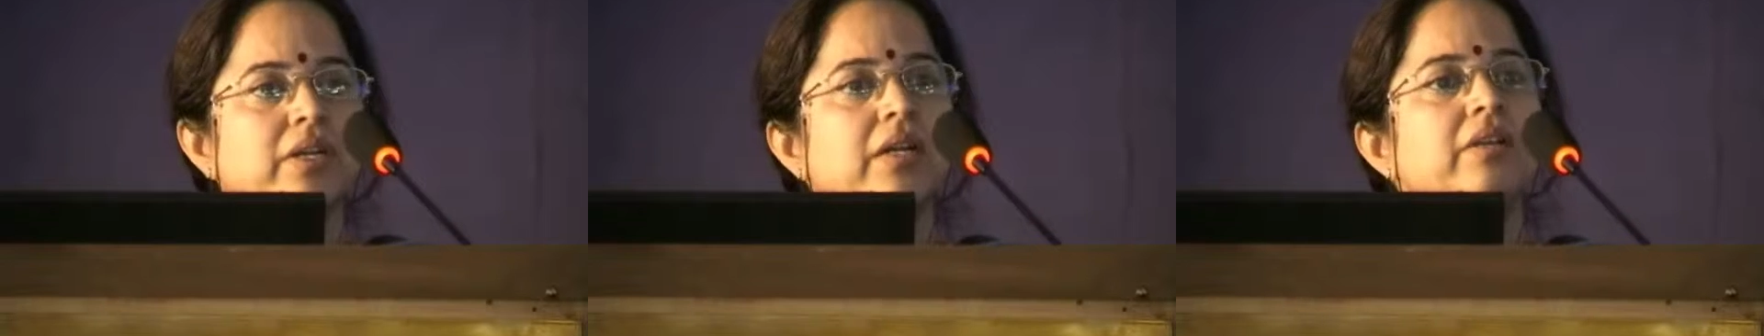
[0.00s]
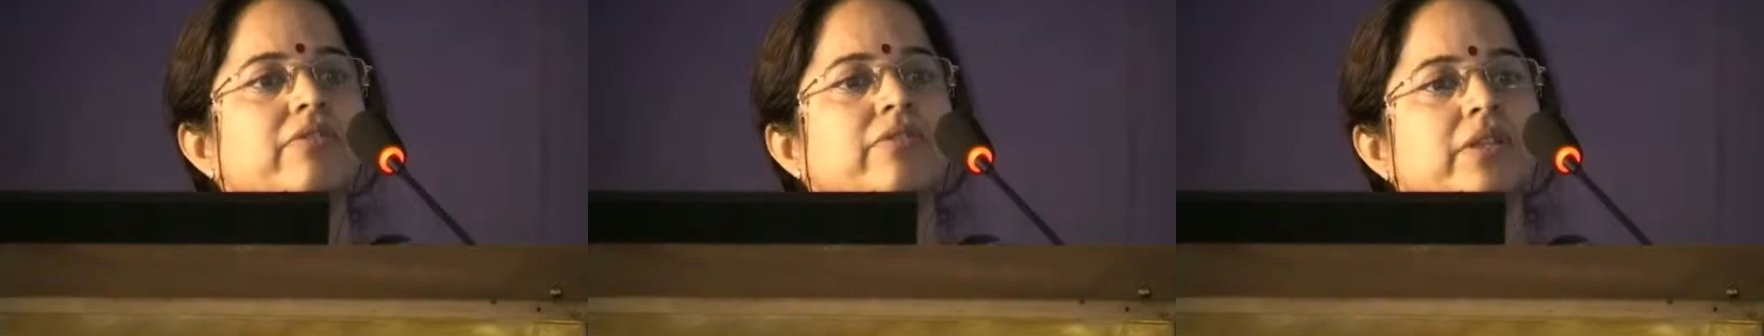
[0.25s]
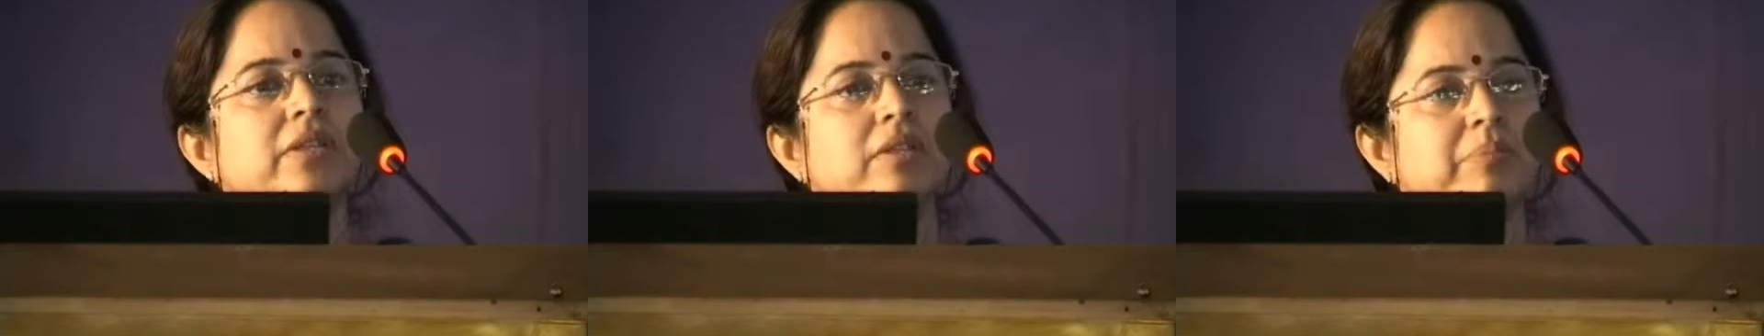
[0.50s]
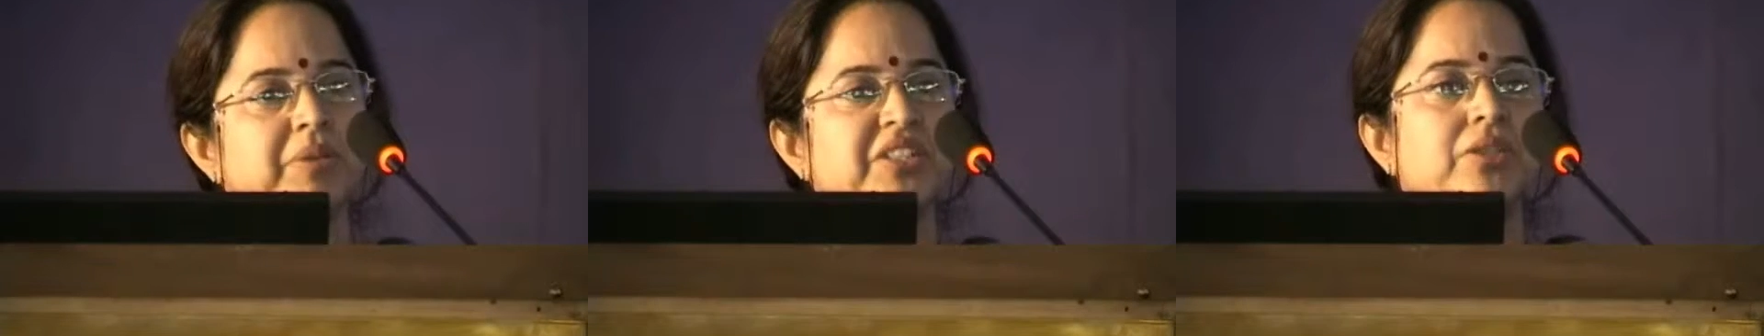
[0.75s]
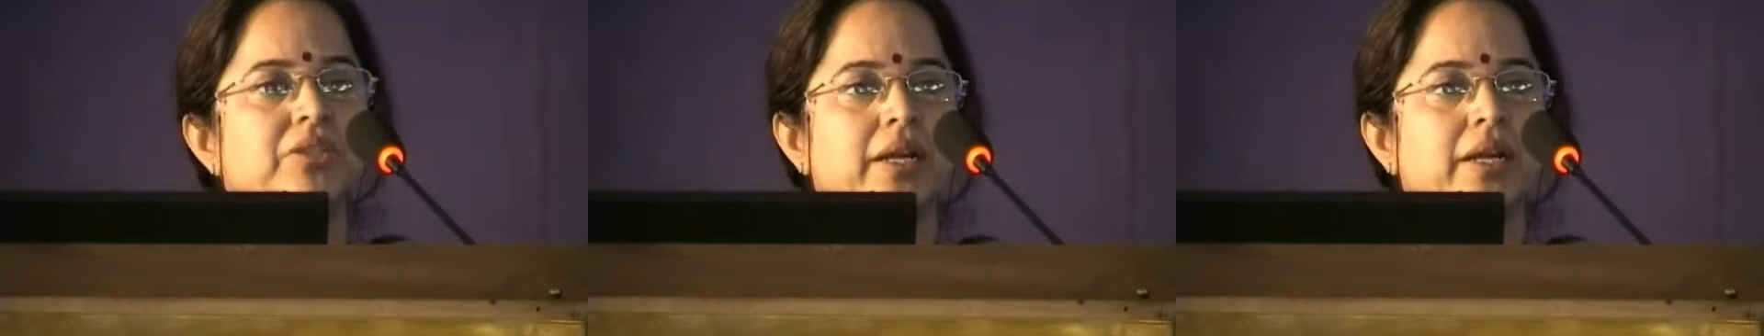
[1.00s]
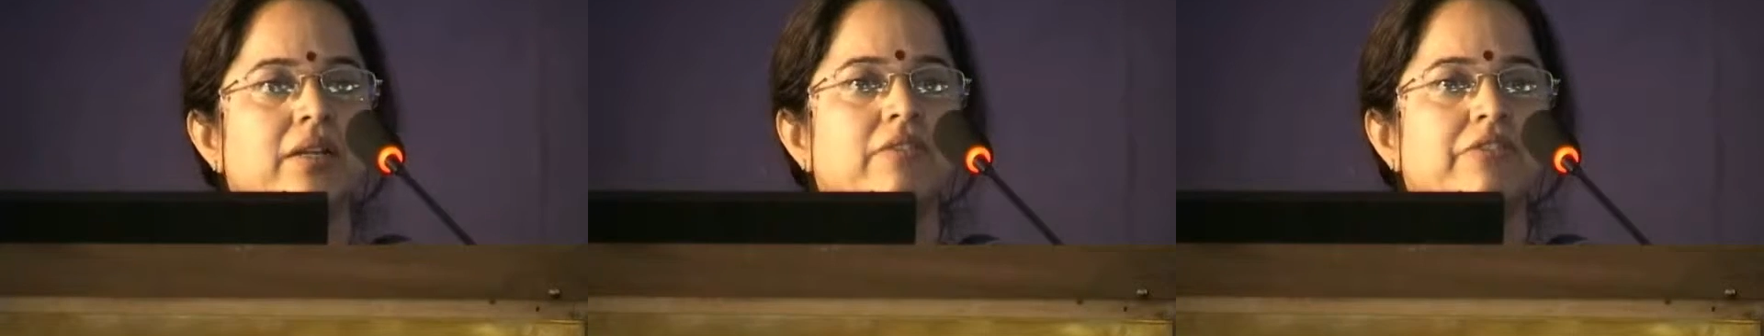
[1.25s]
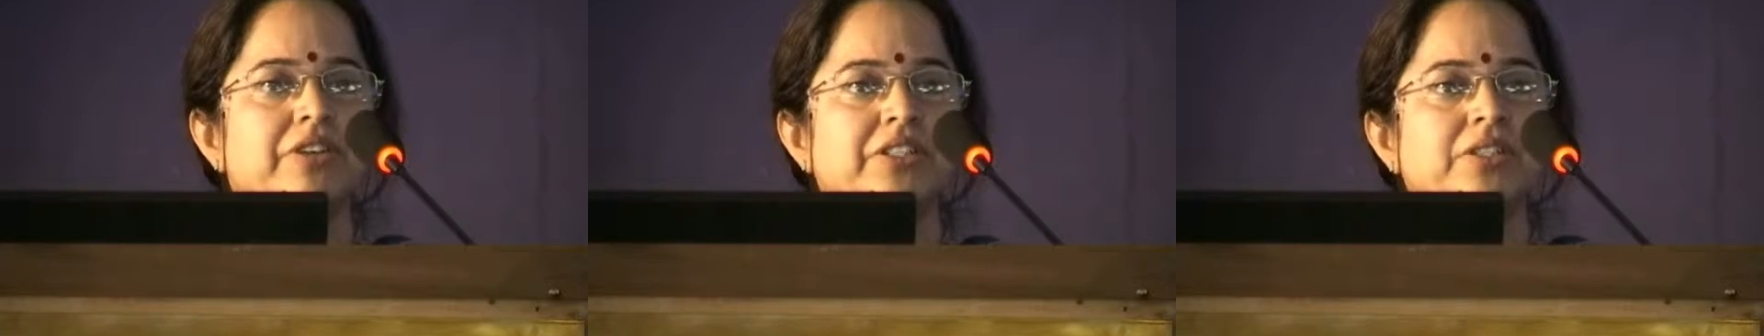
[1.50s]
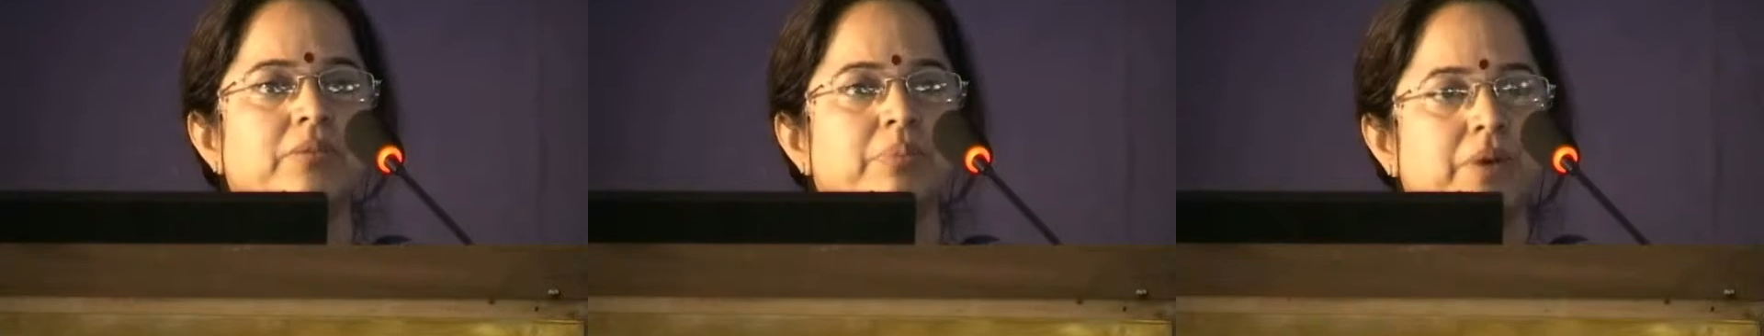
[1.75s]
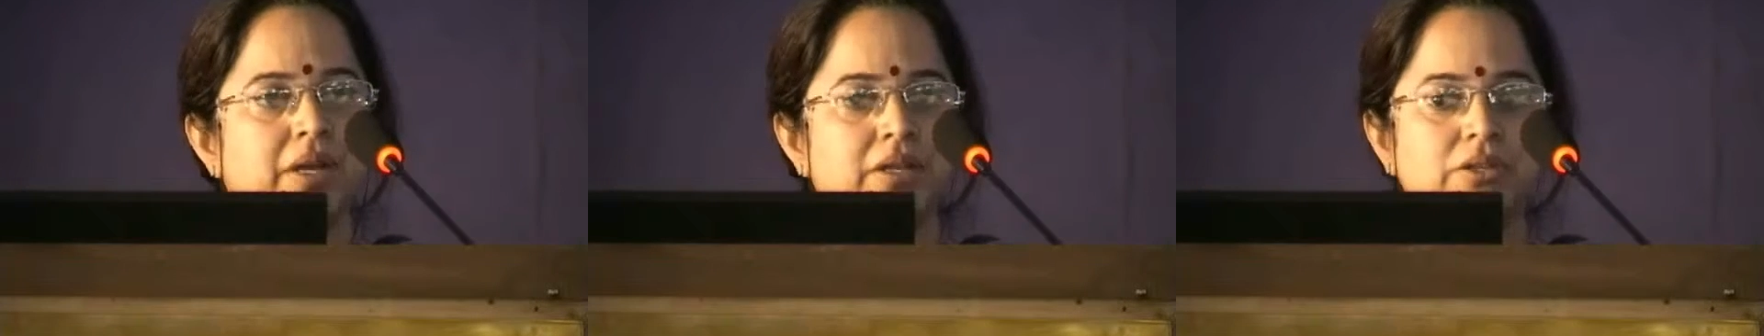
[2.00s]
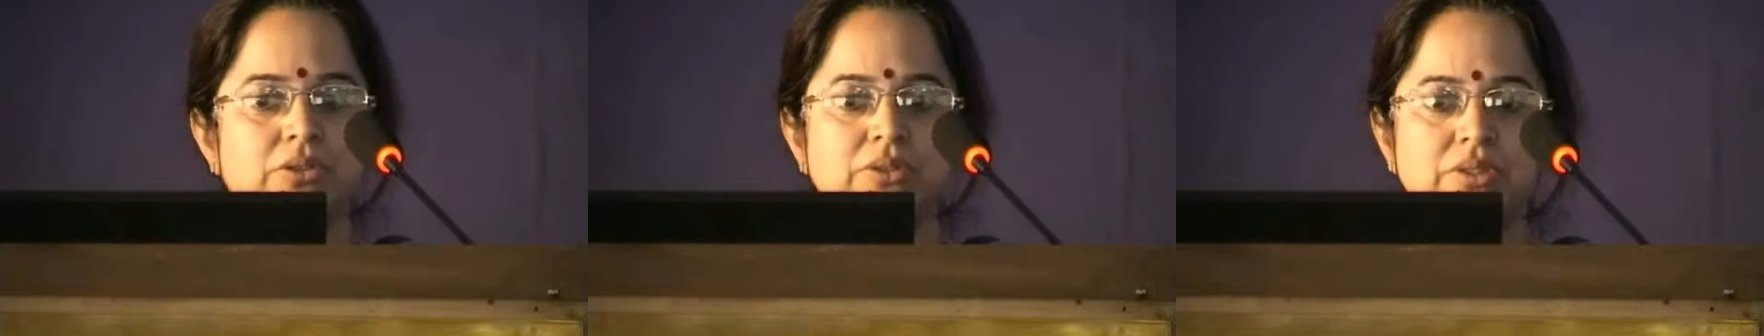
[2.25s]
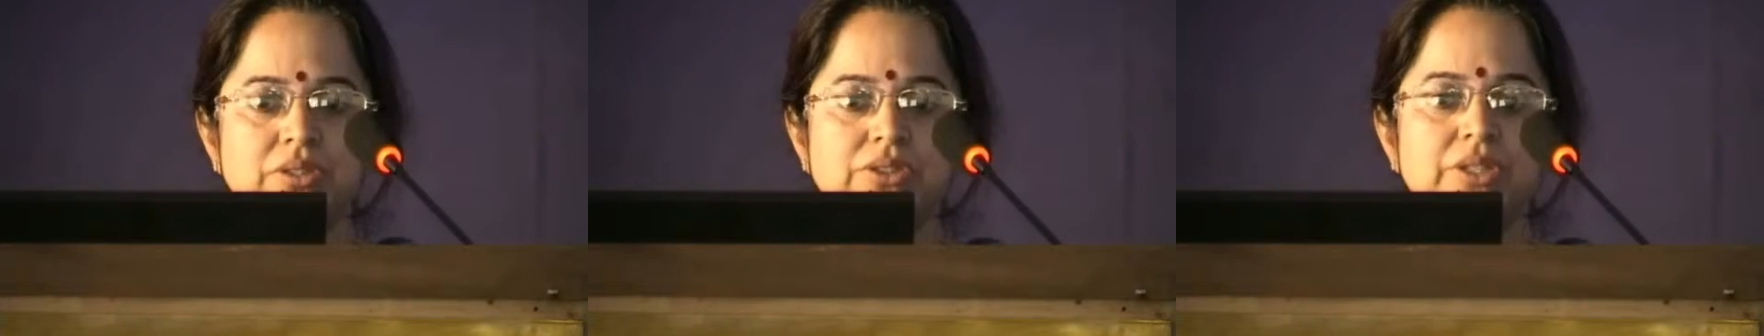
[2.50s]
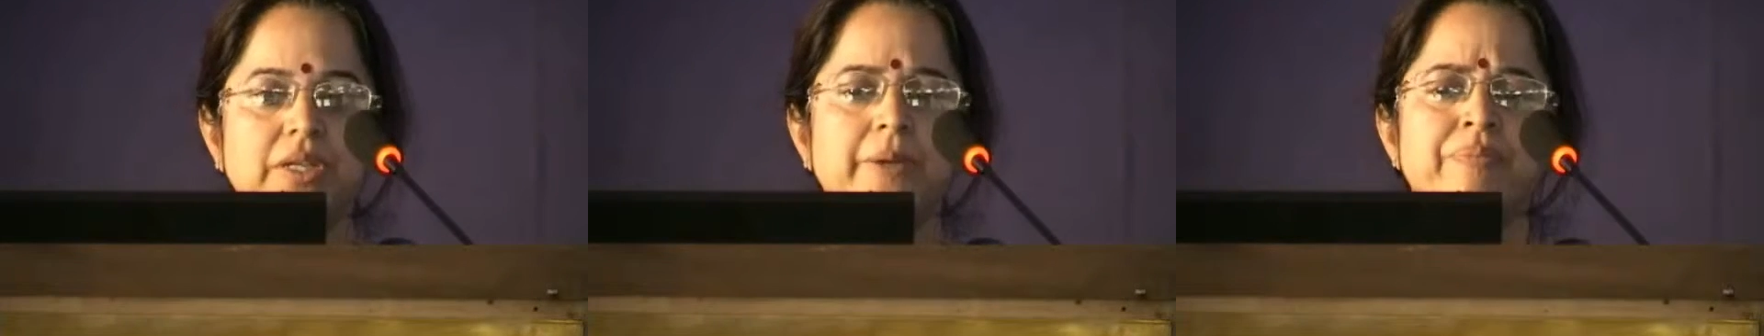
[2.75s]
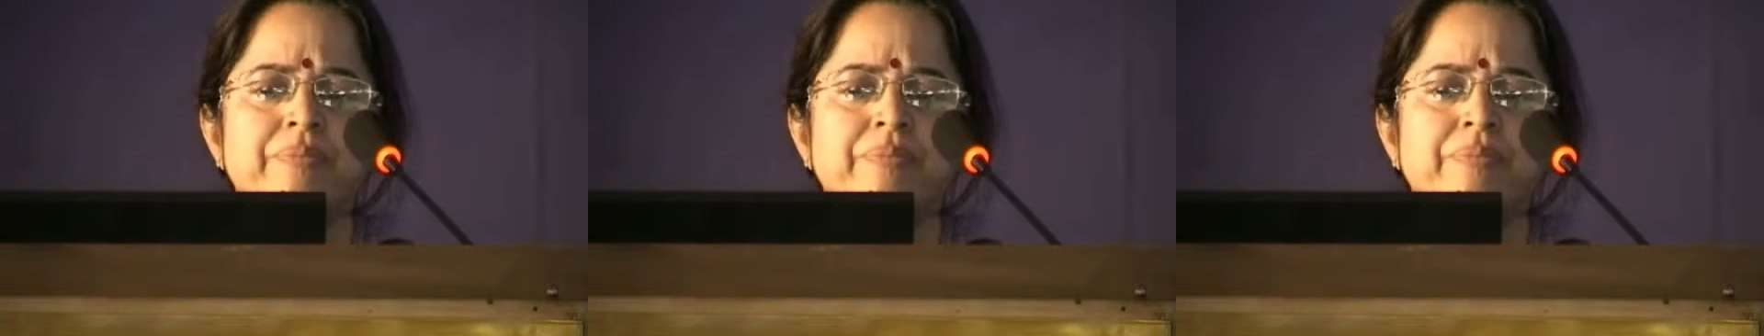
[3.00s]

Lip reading: and if whether the patient had infection prior to surgery.